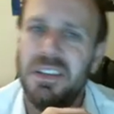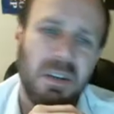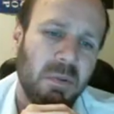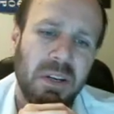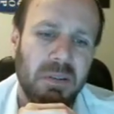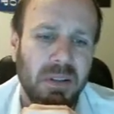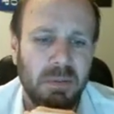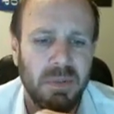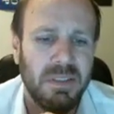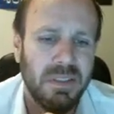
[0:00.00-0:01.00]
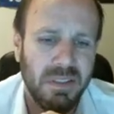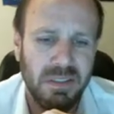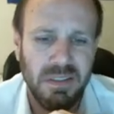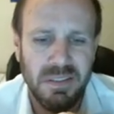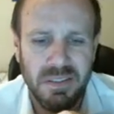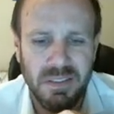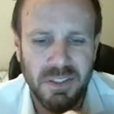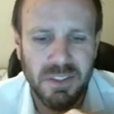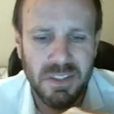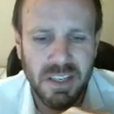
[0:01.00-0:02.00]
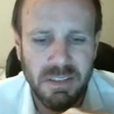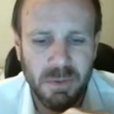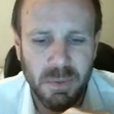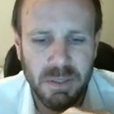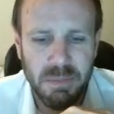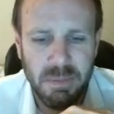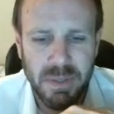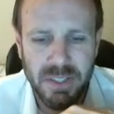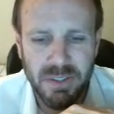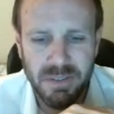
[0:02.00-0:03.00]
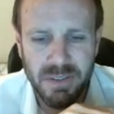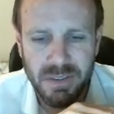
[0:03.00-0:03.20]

I don't care that it made sense. You're just going to have to wait and be patient.